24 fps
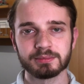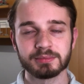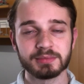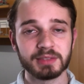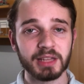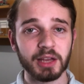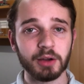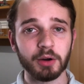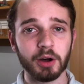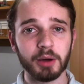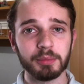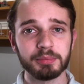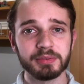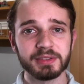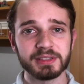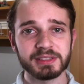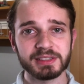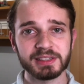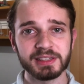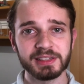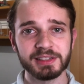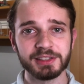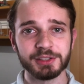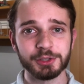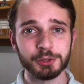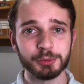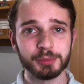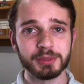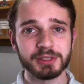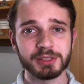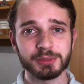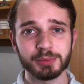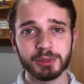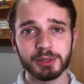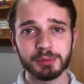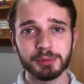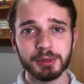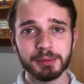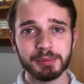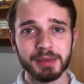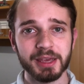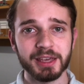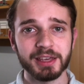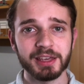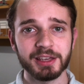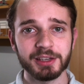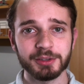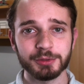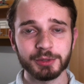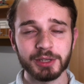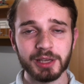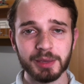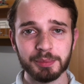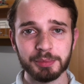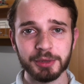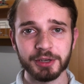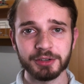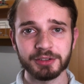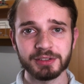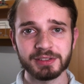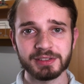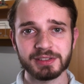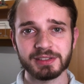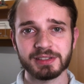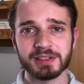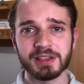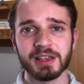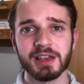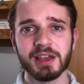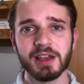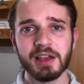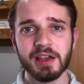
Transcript: Now, obviously, humans will be making a reappearance,